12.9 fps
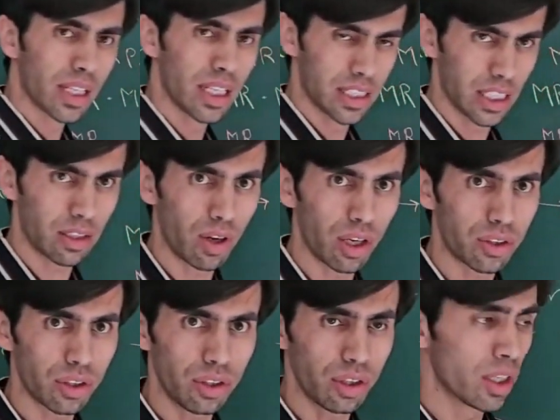Is equal
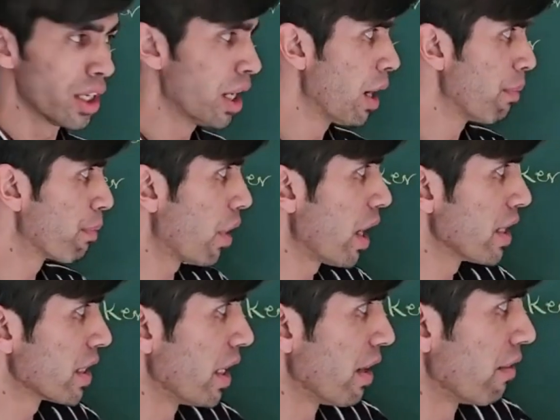to
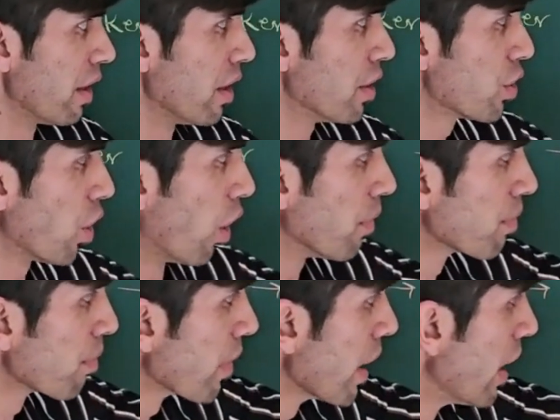price level. So